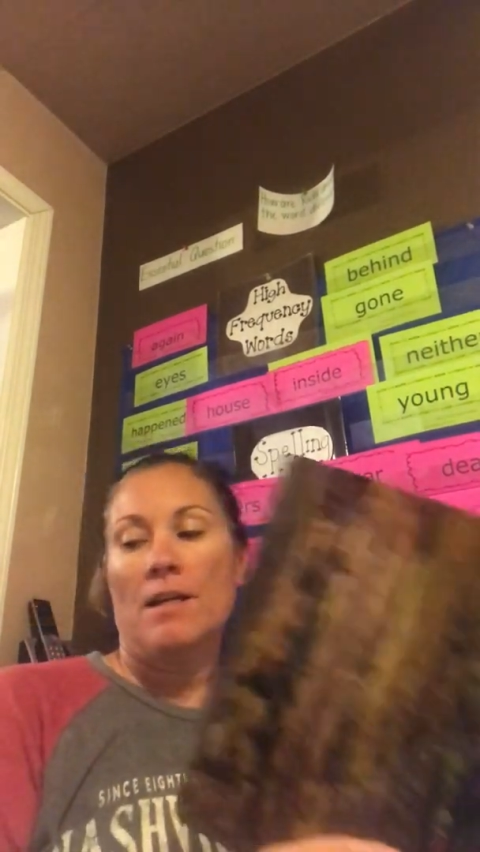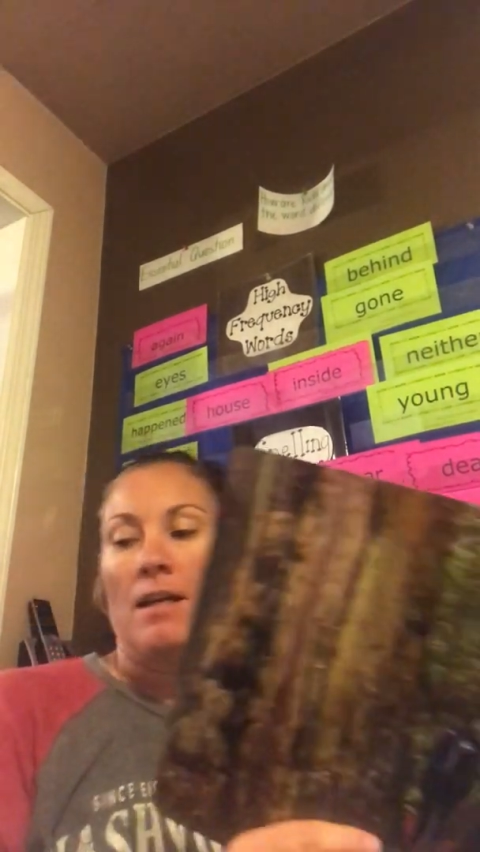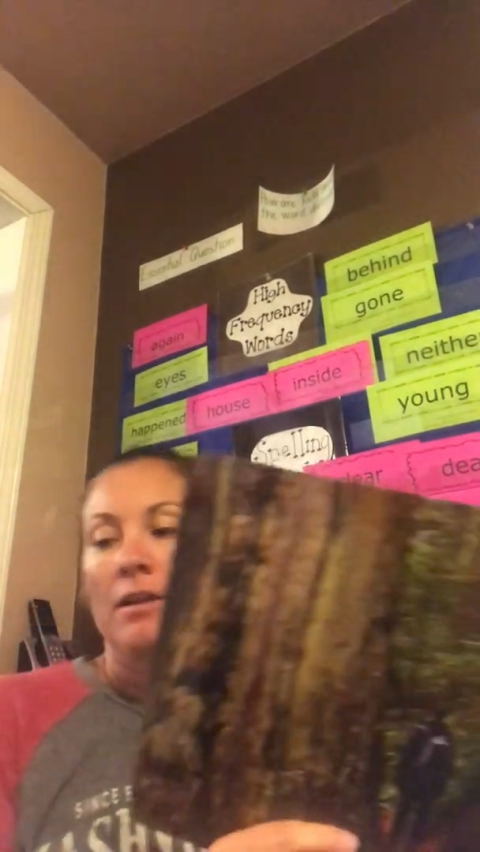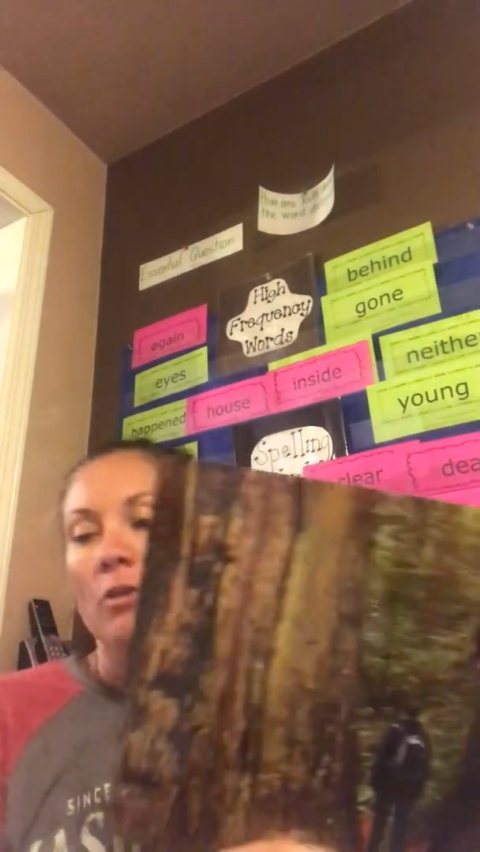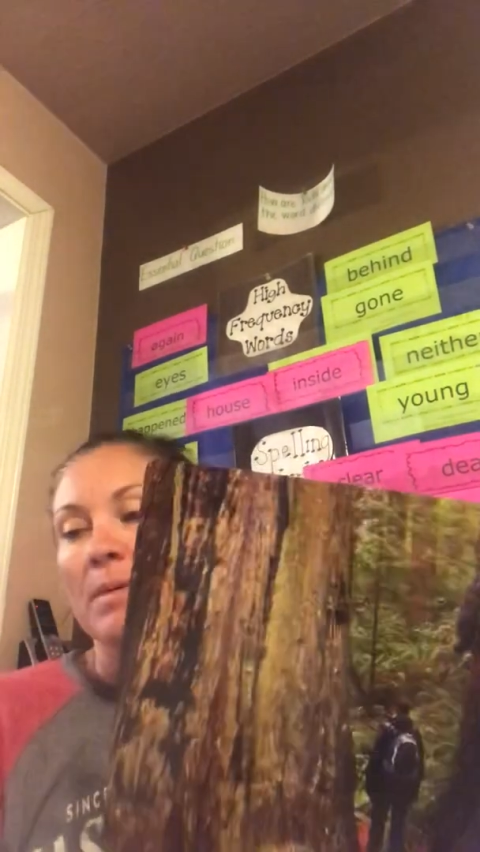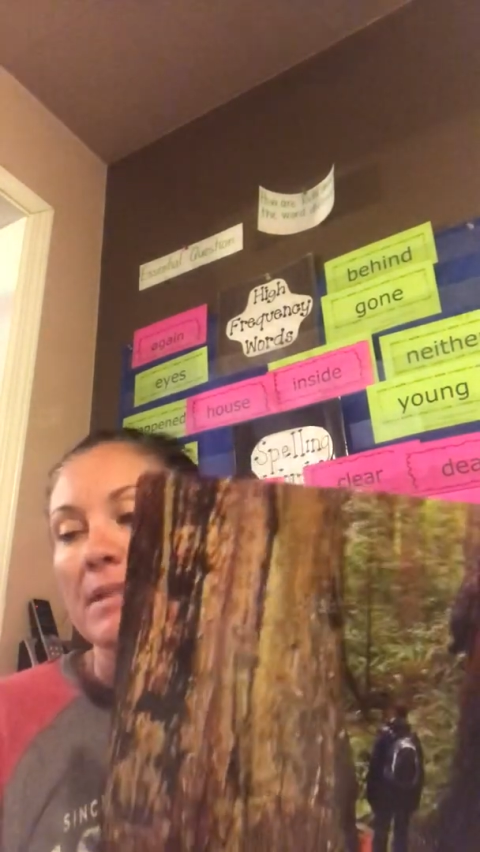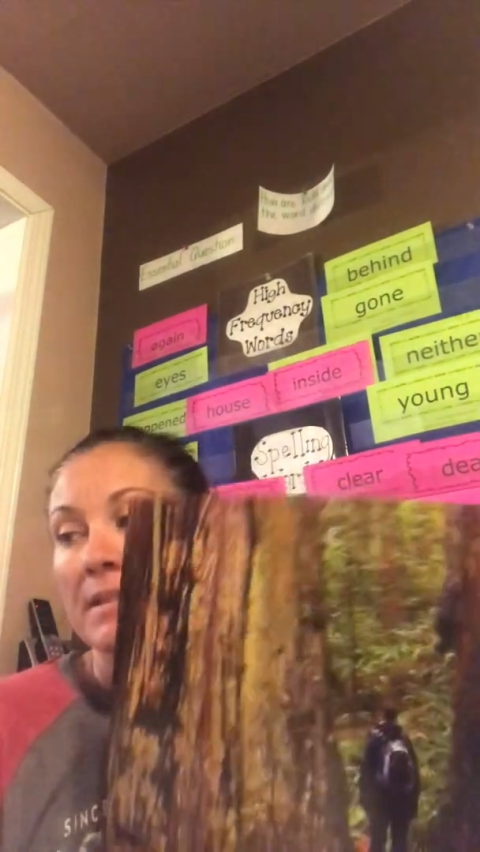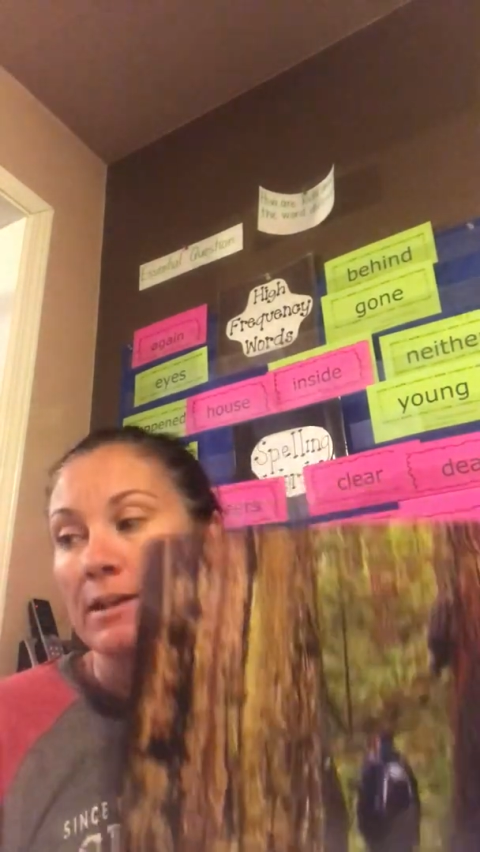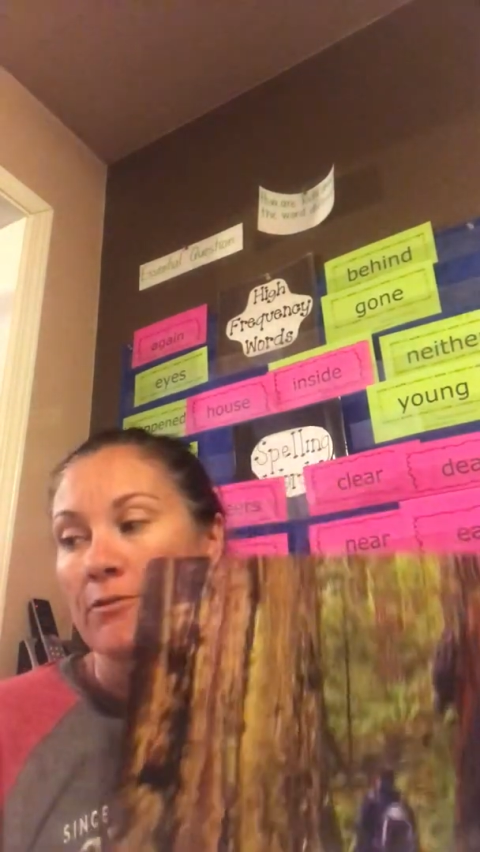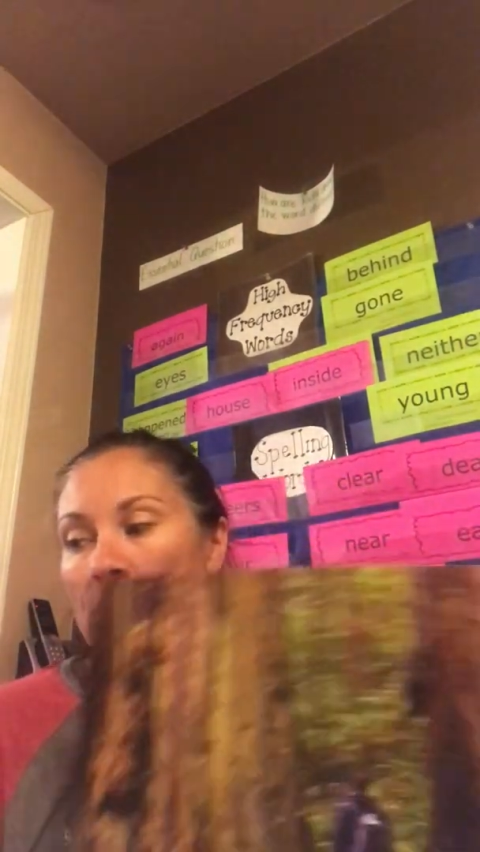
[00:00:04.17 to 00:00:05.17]
a little bit
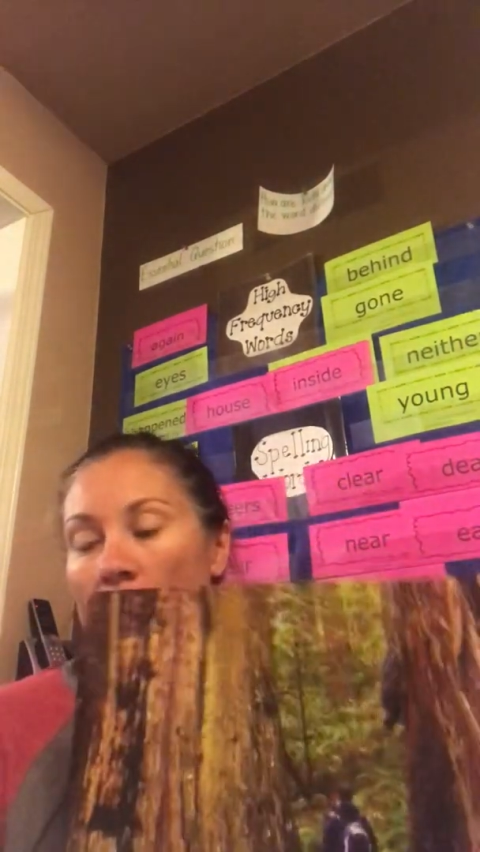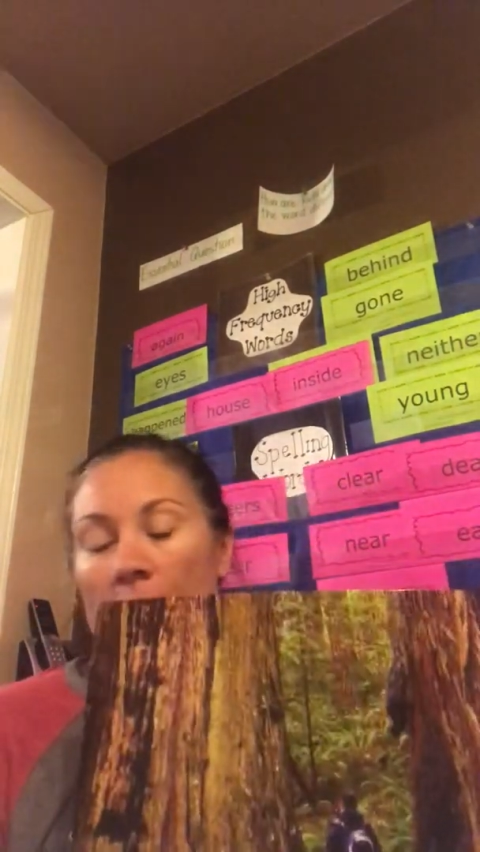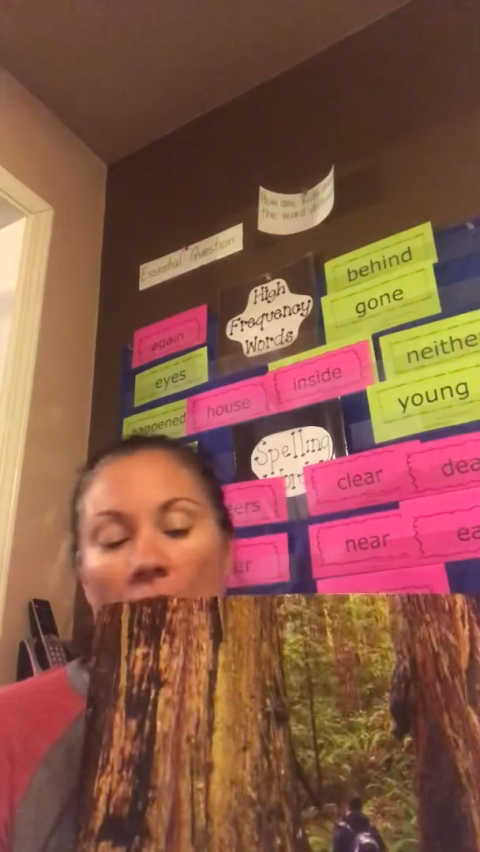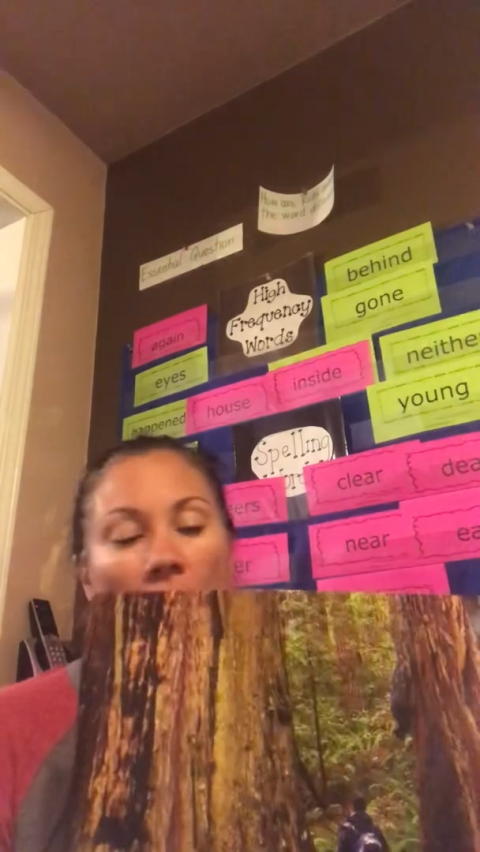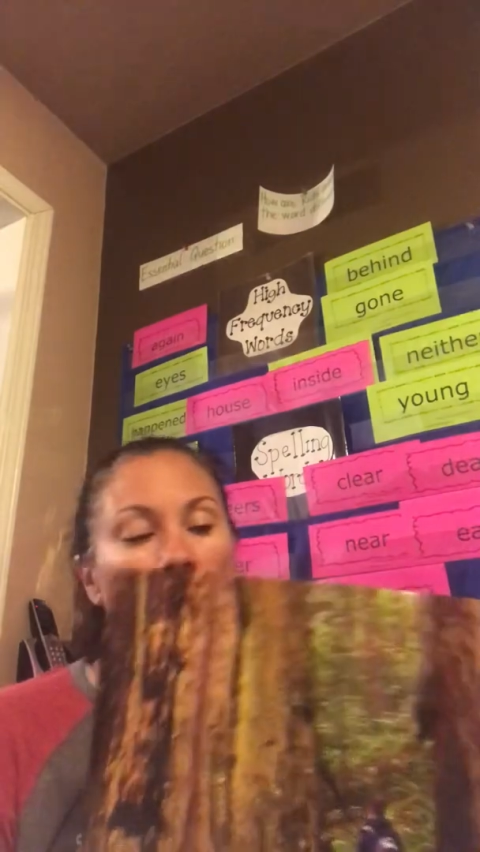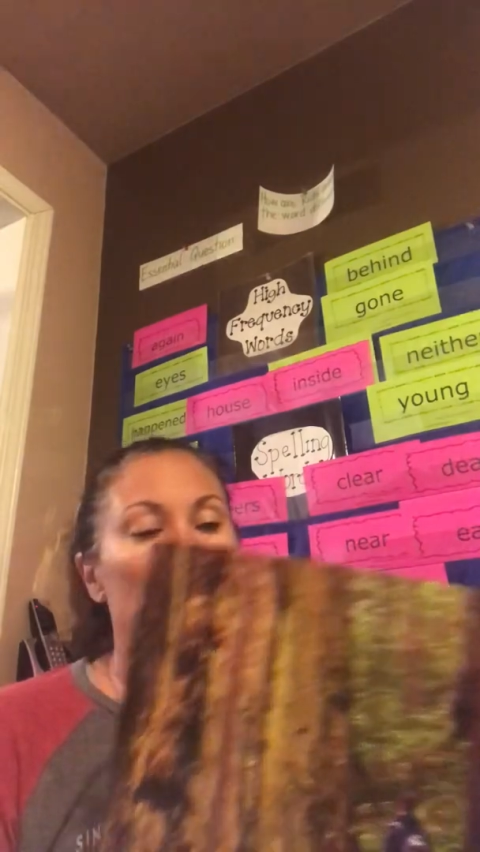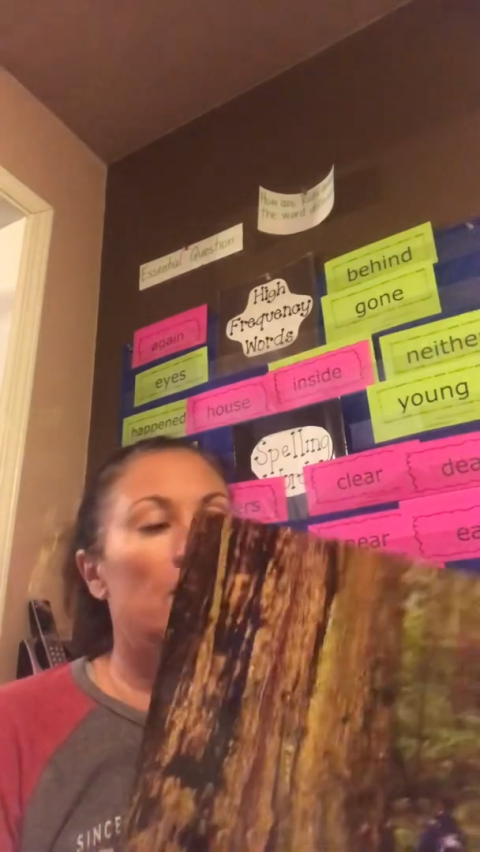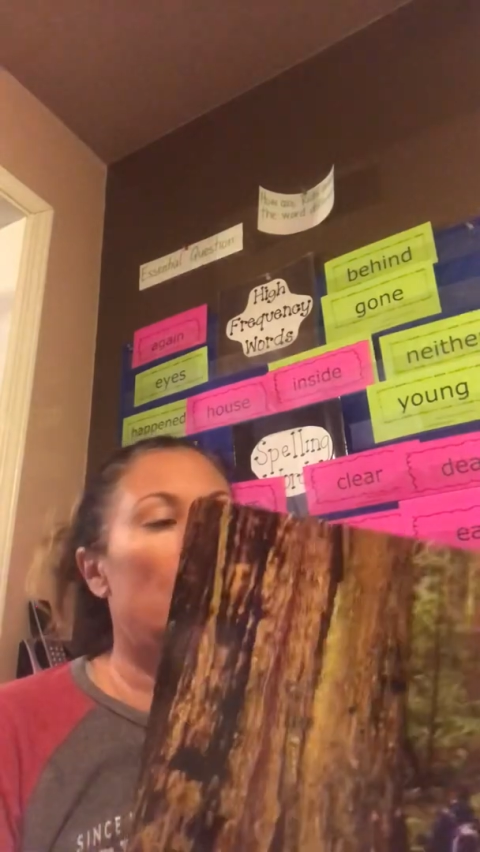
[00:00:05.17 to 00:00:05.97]
different with the cards.